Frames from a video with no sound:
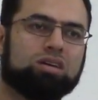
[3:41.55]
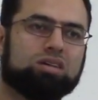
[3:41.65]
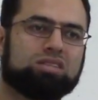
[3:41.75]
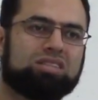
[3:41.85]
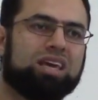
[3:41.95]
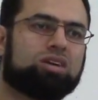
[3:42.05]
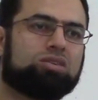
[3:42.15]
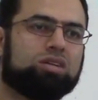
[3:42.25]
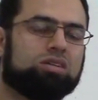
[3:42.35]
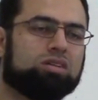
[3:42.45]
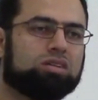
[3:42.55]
sacred